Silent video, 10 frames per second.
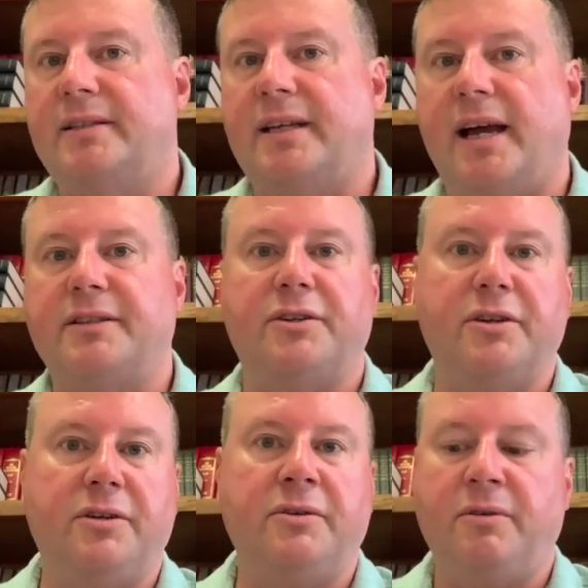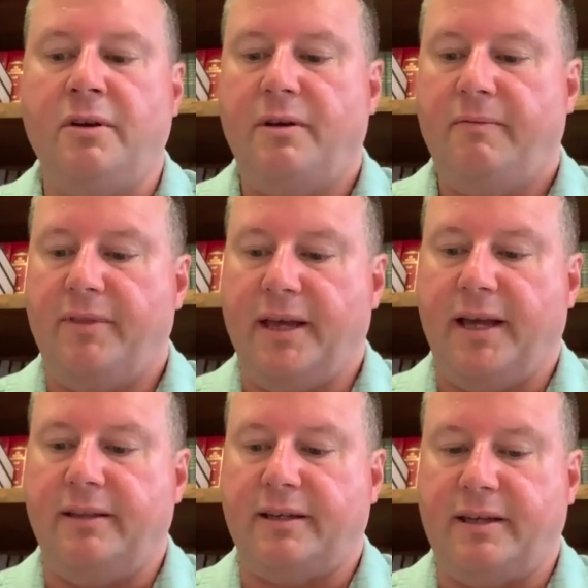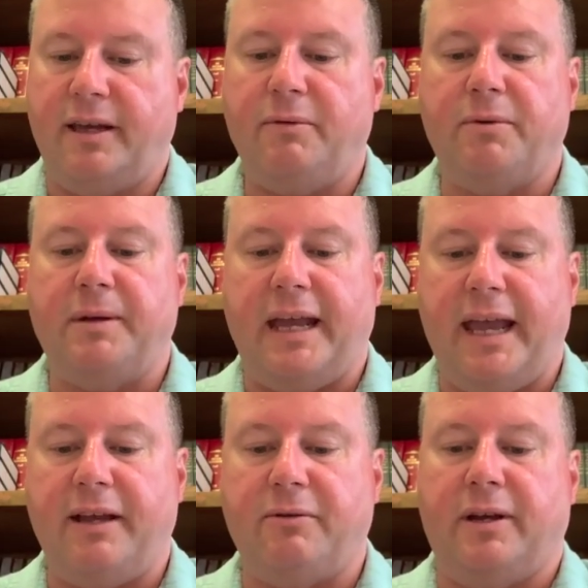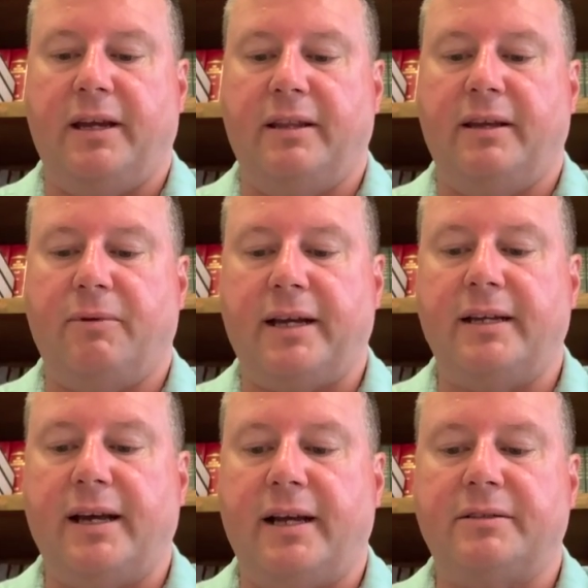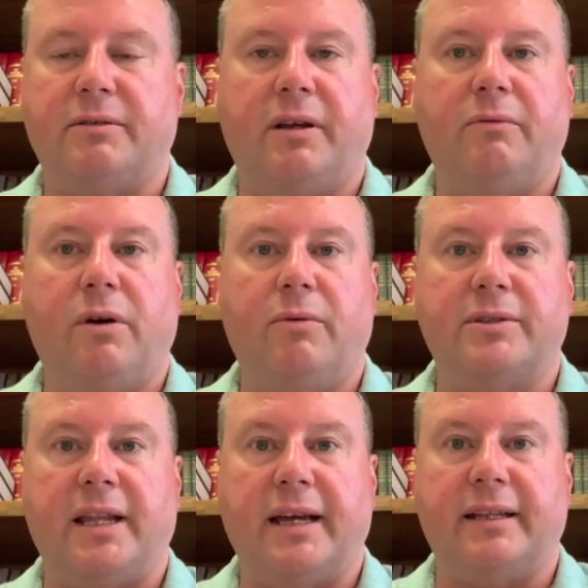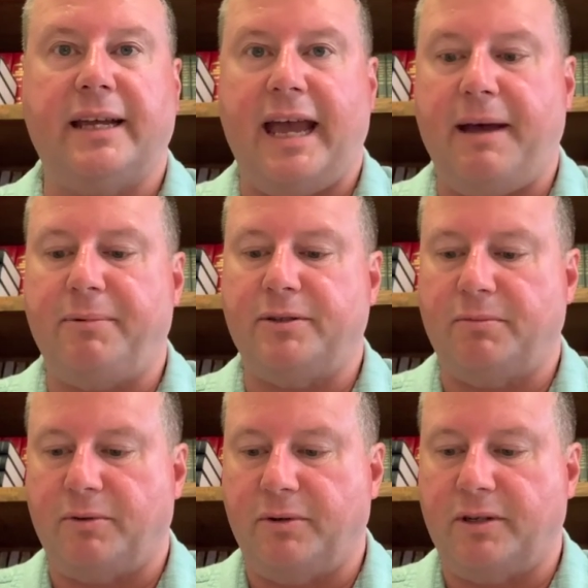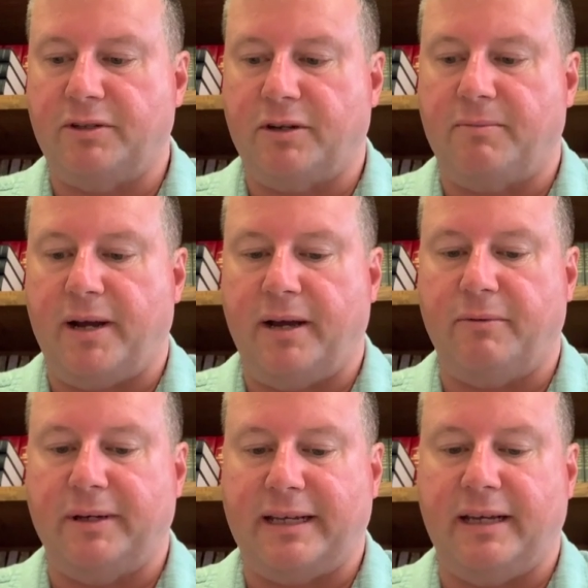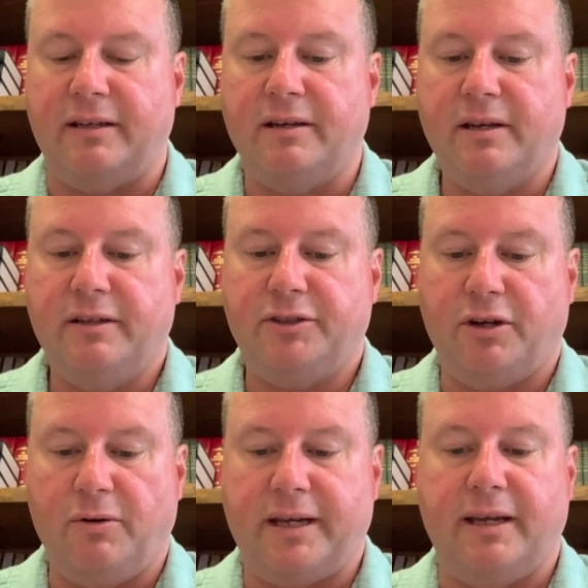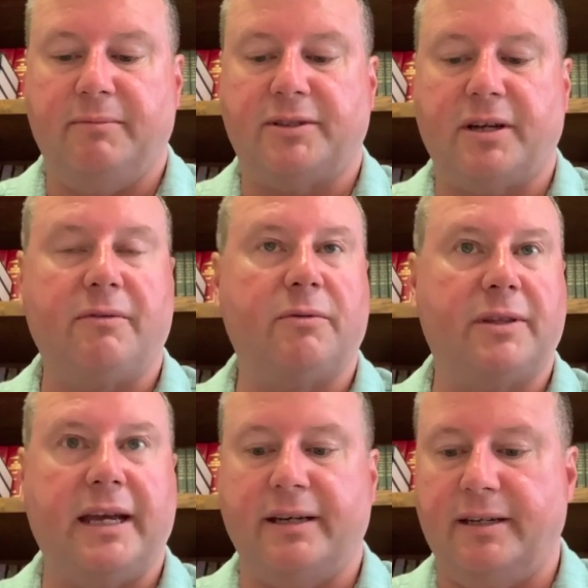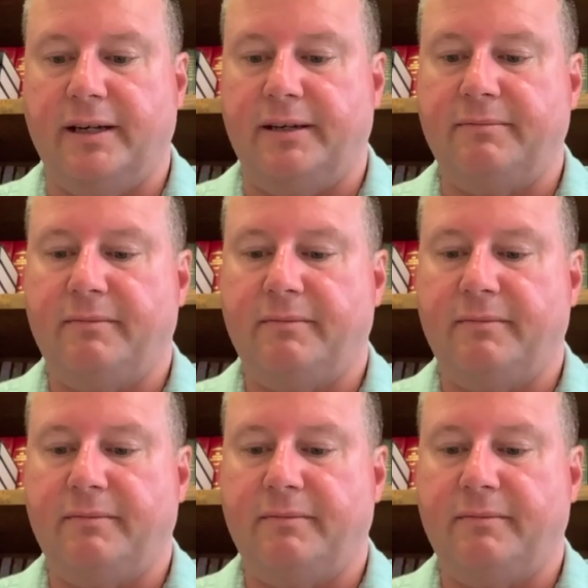guys knew that the king would be angry, and they recognized what was likely to happen to Baruch and Jeremiah when King Jehoiakim discovered what they had done.